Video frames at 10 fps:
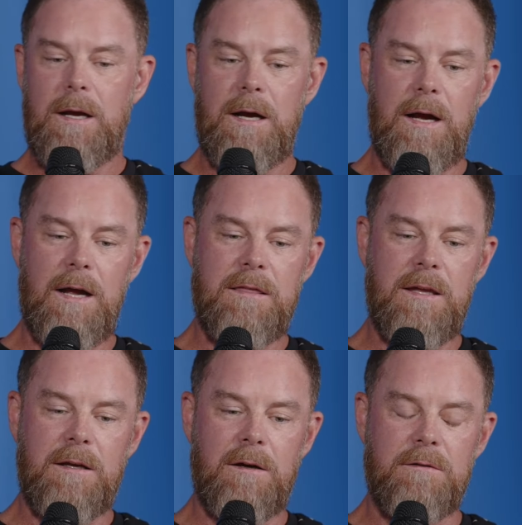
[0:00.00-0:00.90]
I, I,
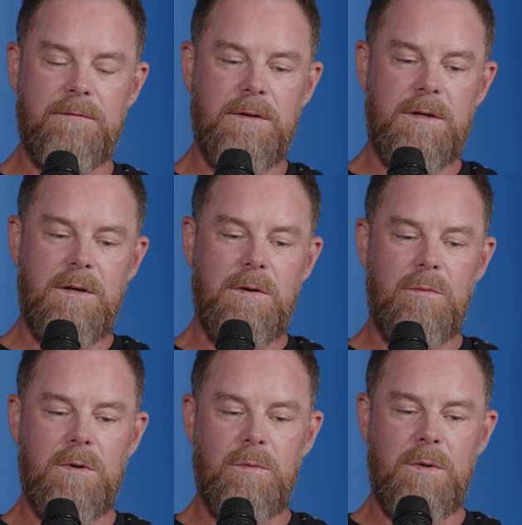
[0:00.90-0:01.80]
think of
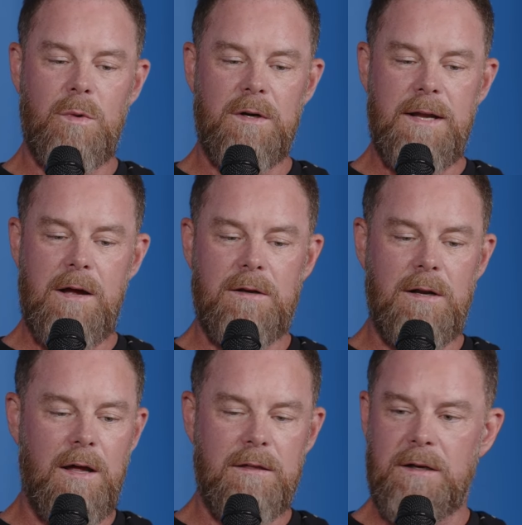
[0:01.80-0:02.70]
when when we're down to
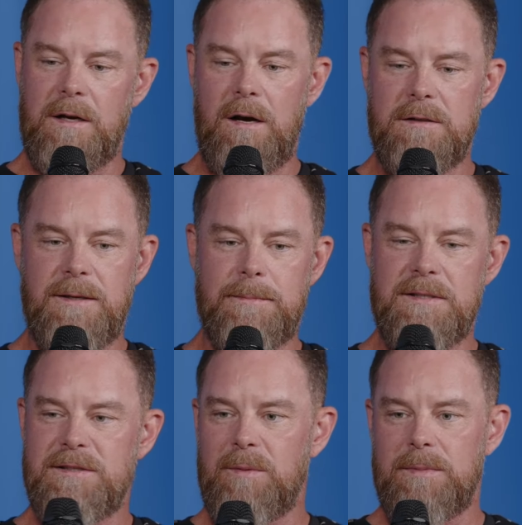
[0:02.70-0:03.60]
nothing, God's up to
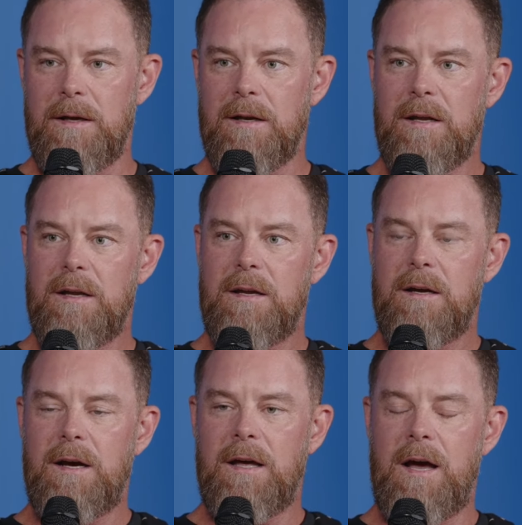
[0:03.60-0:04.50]
something. Mm
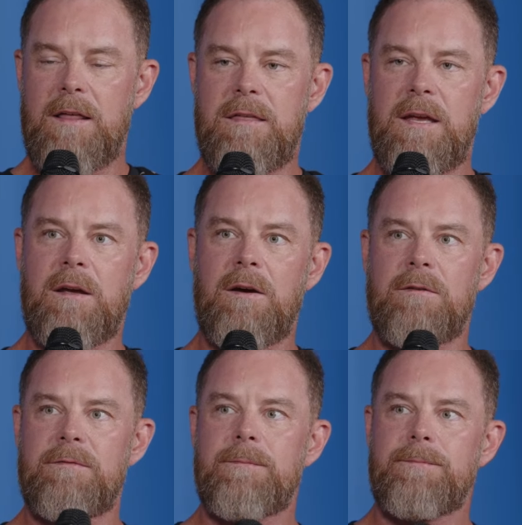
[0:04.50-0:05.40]
-hmm. I, I, think
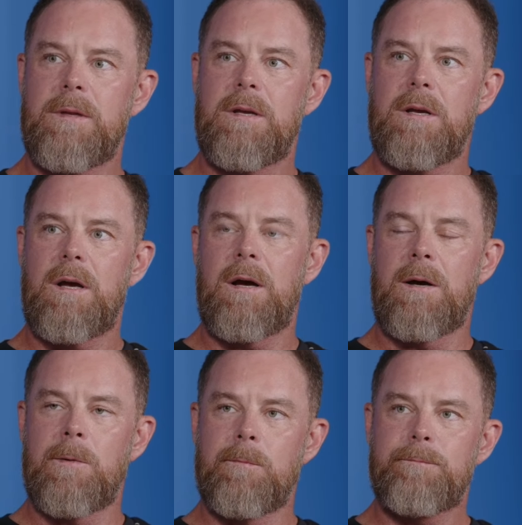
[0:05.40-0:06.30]
of
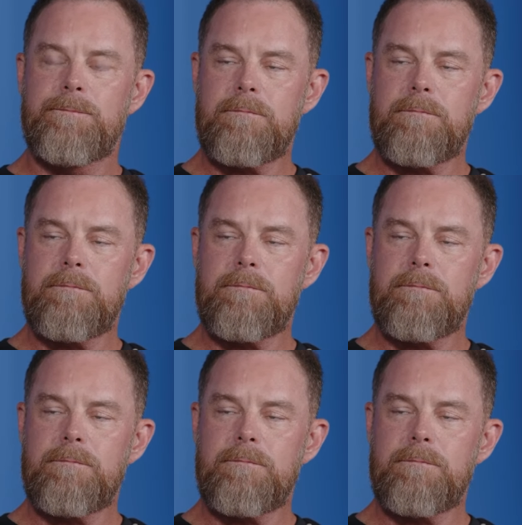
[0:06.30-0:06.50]
um,